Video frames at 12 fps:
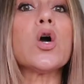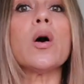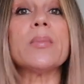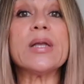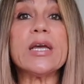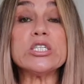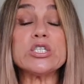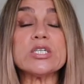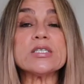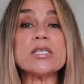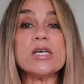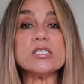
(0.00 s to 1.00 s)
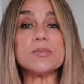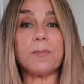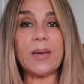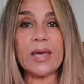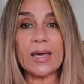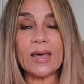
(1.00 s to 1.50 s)
combinations is
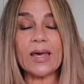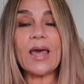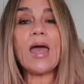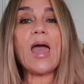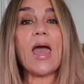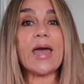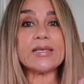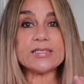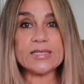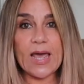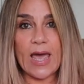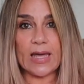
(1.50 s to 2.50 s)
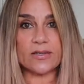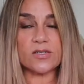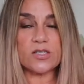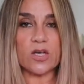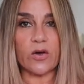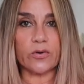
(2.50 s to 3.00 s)
pink and tan.
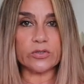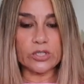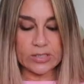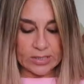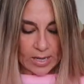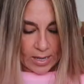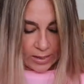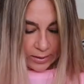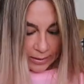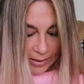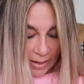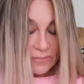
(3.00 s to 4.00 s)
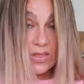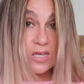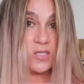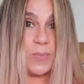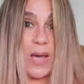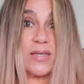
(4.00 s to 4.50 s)
So just love
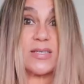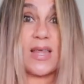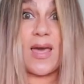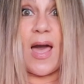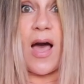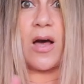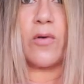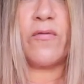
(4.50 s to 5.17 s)
these pants. They are